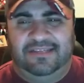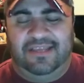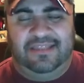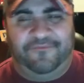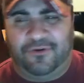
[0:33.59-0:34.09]

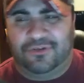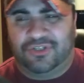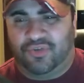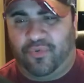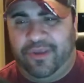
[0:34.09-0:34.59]
The
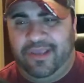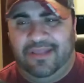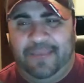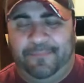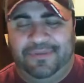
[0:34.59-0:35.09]
first three
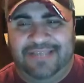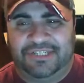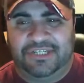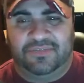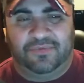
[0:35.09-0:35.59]

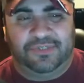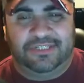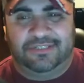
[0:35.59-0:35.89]
possessions were